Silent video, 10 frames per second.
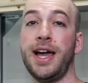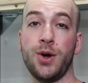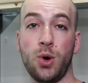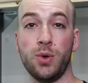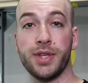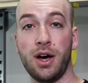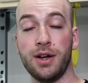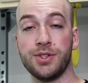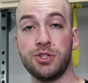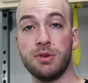I hold
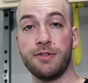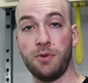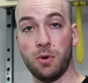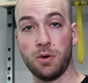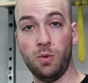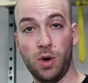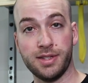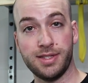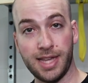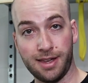on to it for
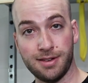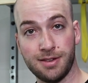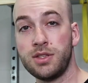1 second.